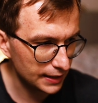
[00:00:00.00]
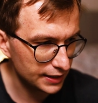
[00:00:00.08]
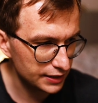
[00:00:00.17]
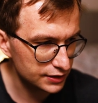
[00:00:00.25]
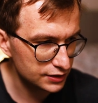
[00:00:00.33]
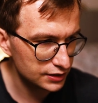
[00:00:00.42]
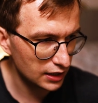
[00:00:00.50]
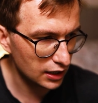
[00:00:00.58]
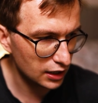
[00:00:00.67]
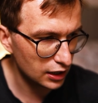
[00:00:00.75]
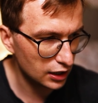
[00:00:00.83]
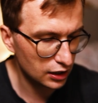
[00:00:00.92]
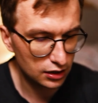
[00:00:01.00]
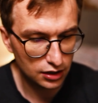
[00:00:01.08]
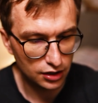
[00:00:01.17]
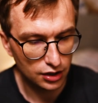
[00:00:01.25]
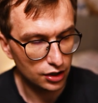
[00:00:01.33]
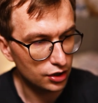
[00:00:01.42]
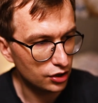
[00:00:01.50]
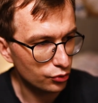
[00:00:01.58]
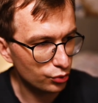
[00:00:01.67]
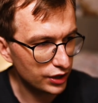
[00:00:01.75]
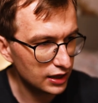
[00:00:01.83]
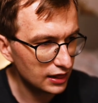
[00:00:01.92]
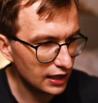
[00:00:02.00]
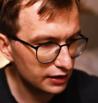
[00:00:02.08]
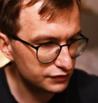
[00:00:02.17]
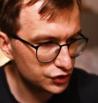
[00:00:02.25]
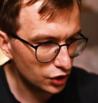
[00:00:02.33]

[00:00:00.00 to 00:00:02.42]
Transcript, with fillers: his uh, real life